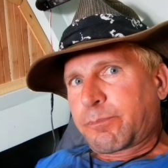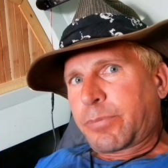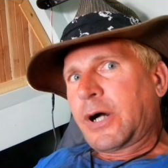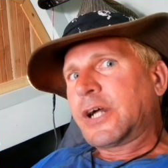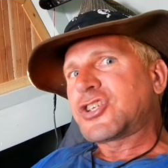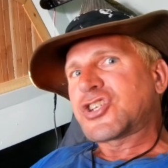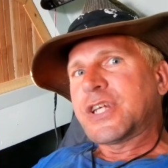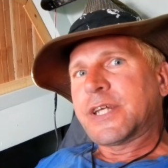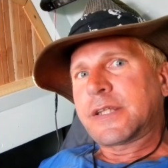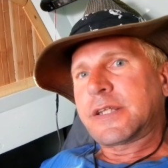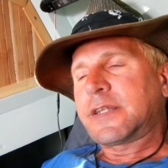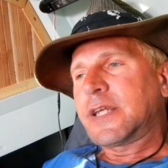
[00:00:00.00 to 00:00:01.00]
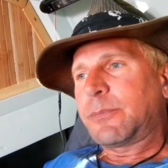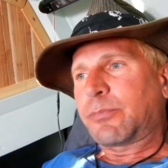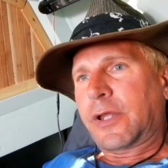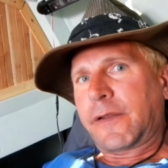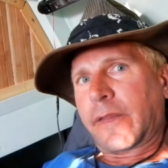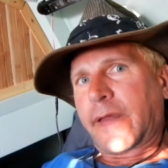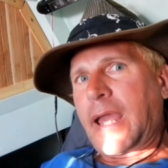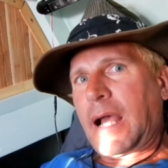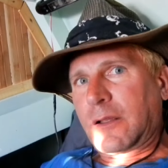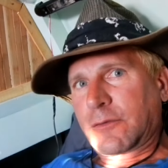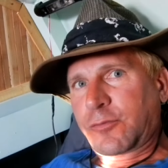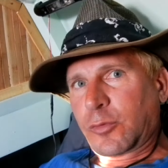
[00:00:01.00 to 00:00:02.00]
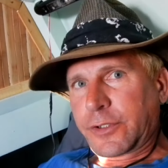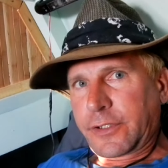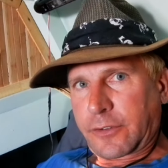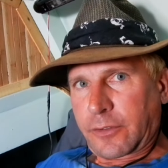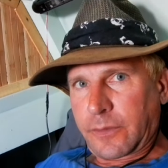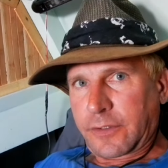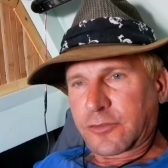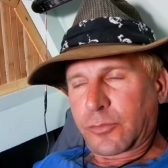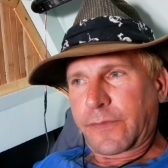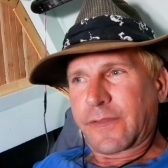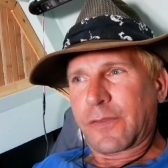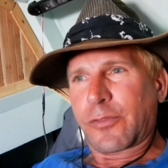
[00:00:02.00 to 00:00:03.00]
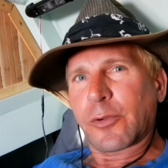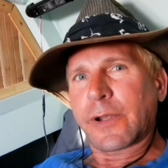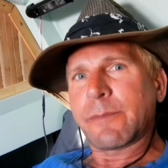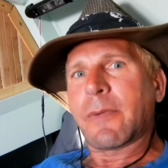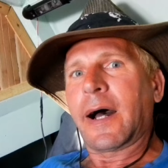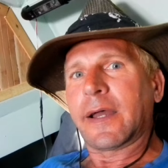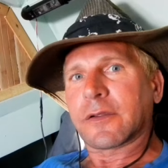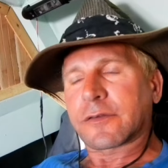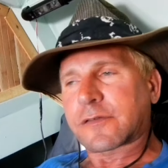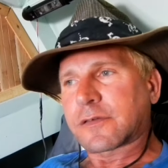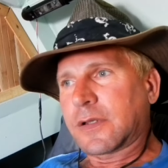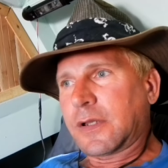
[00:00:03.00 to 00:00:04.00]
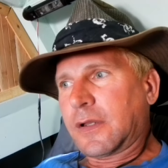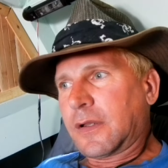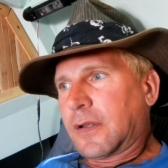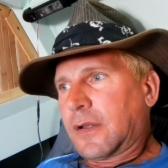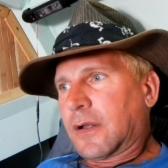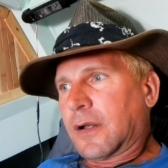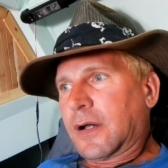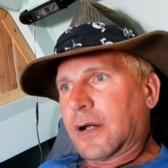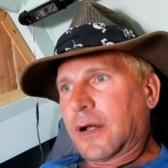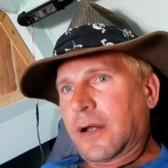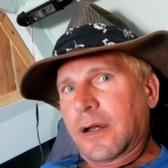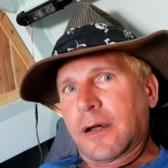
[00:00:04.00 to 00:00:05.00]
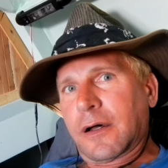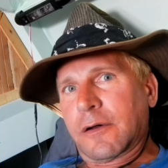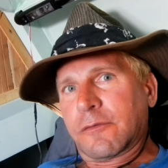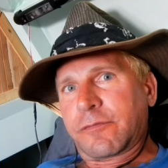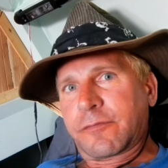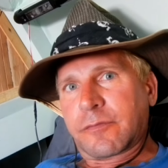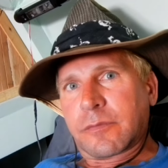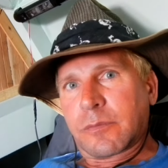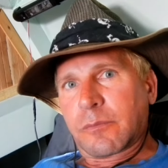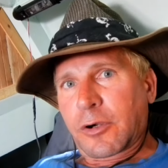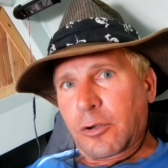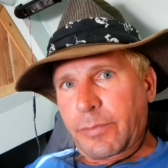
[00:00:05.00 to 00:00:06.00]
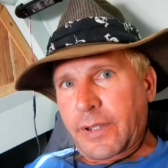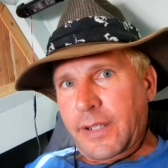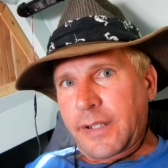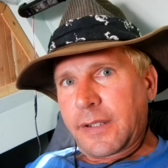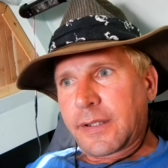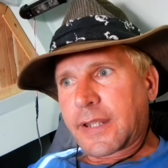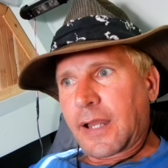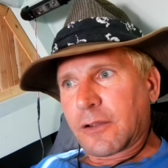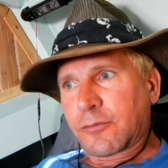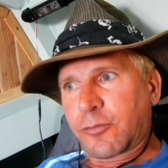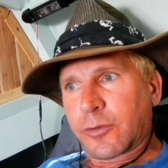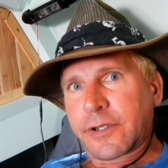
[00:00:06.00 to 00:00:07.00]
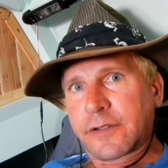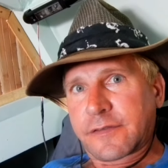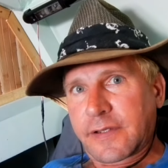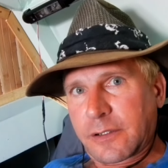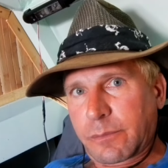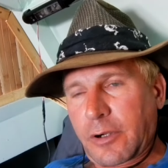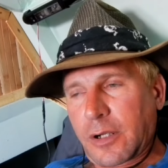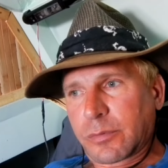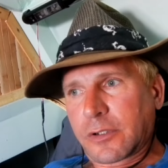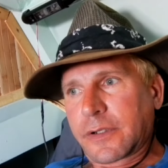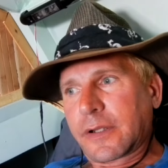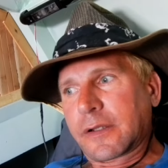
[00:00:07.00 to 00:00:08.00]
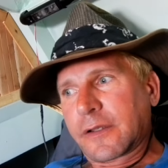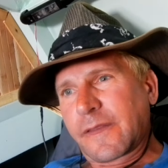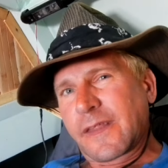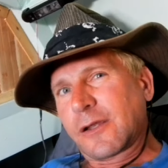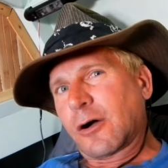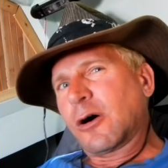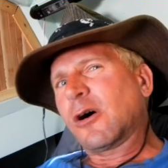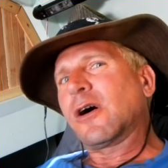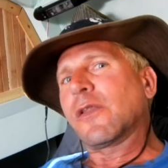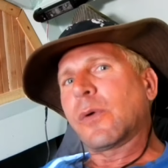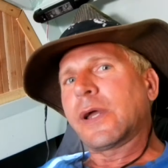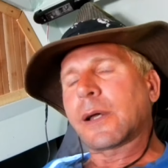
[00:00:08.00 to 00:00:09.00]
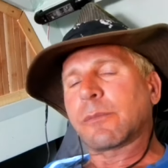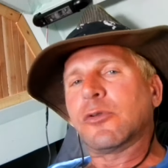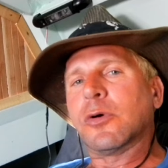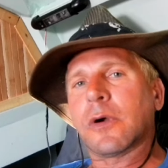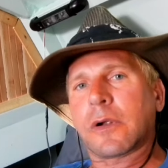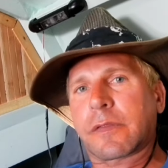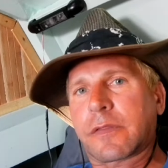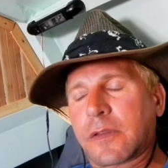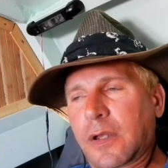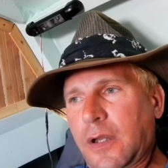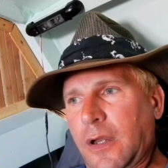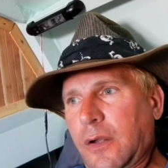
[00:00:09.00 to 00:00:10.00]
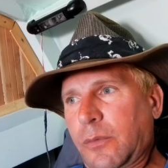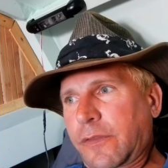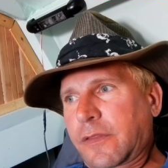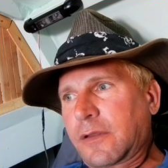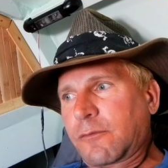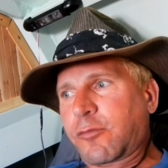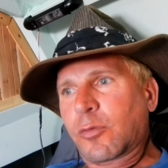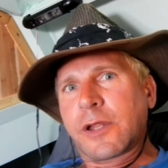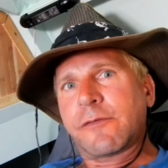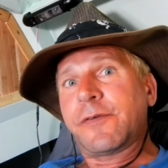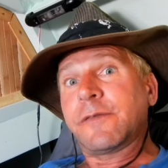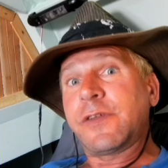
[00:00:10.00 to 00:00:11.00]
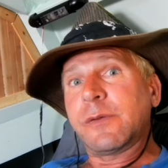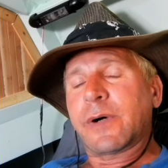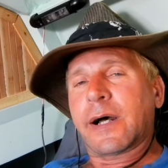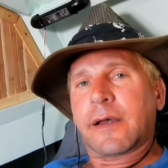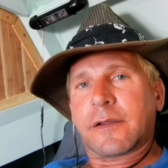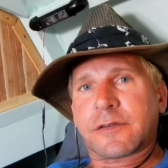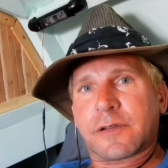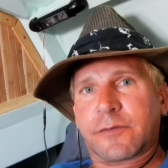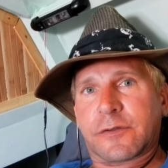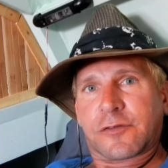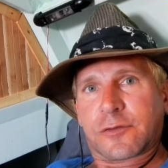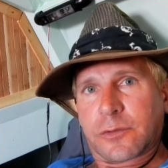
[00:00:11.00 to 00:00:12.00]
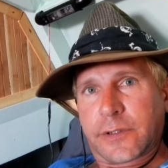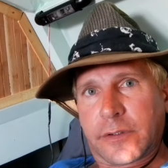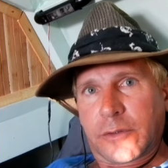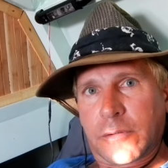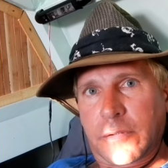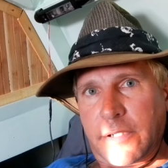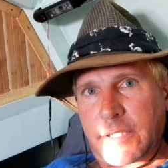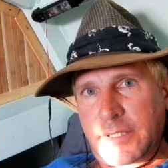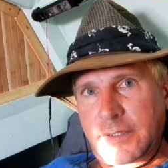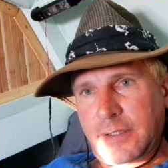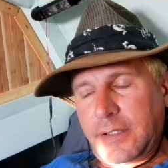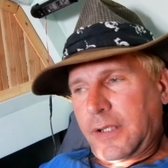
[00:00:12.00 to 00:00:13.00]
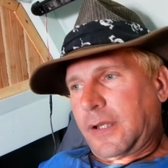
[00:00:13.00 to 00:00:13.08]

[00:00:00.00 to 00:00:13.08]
punch in deeply to the California current to within thirty miles uh, of Morro Bay, California, Santa Barbara, and then all the way up north within forty, fifty miles of Astoria, Oregon,